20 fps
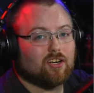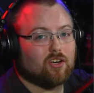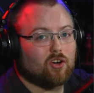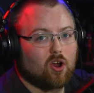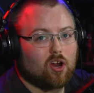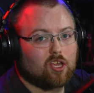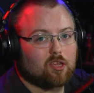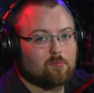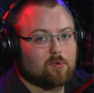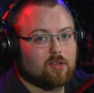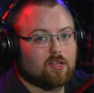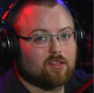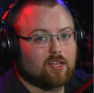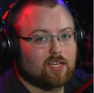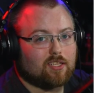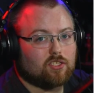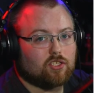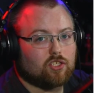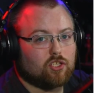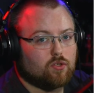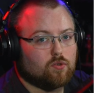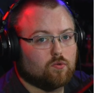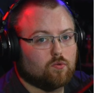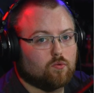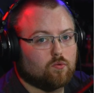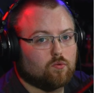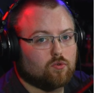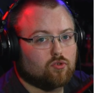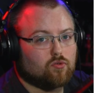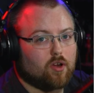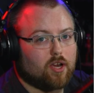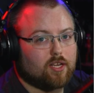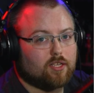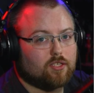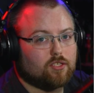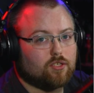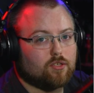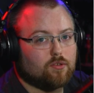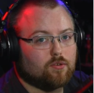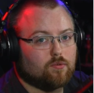not an argument. That's you
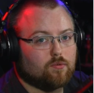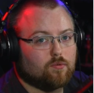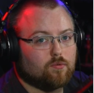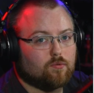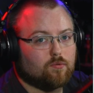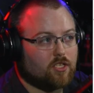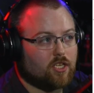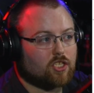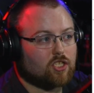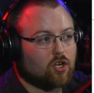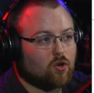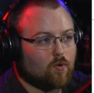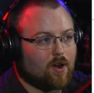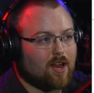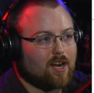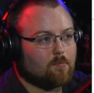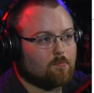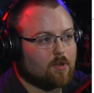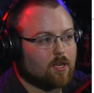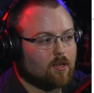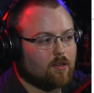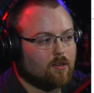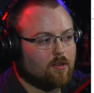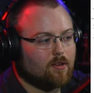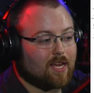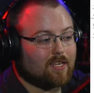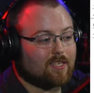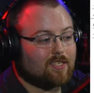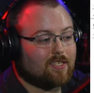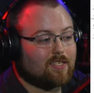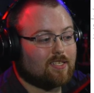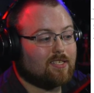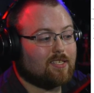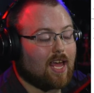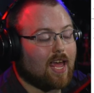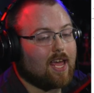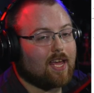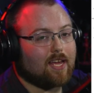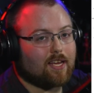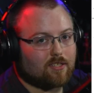trying to discredit me by
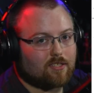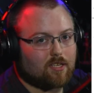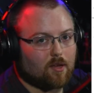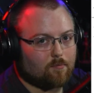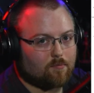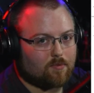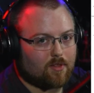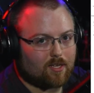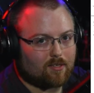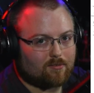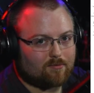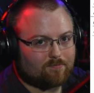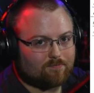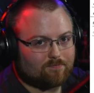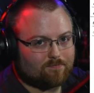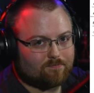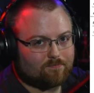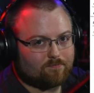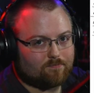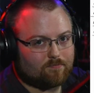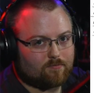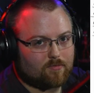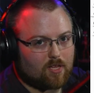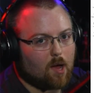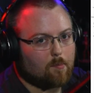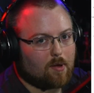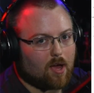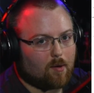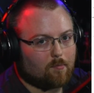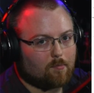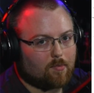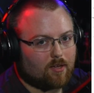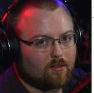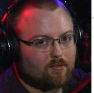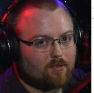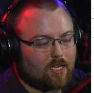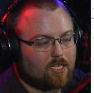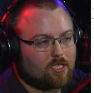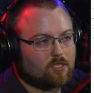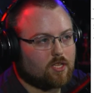saying something about me.
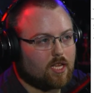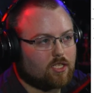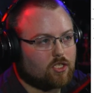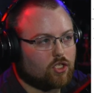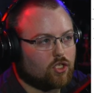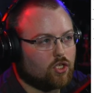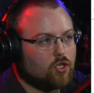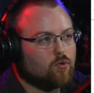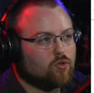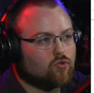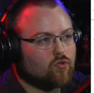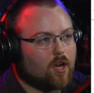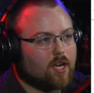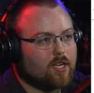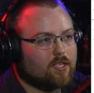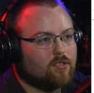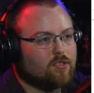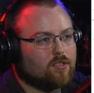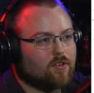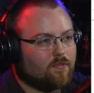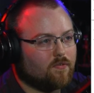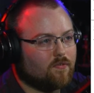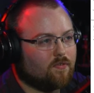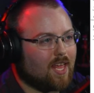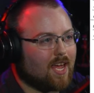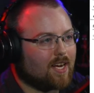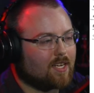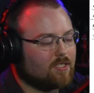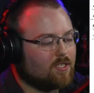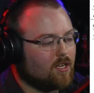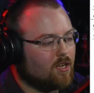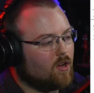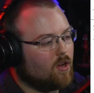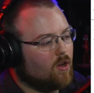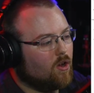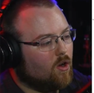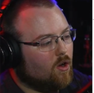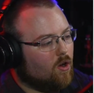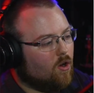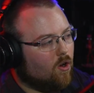That's you trying to deflect
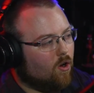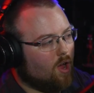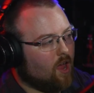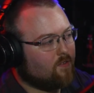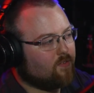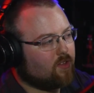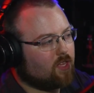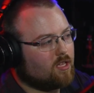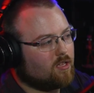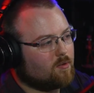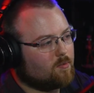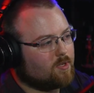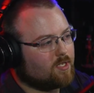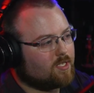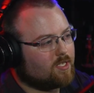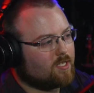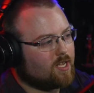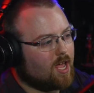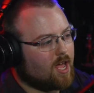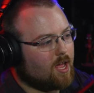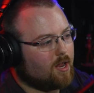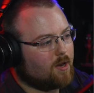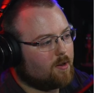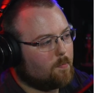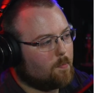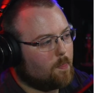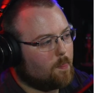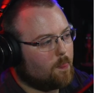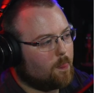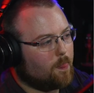everything that was said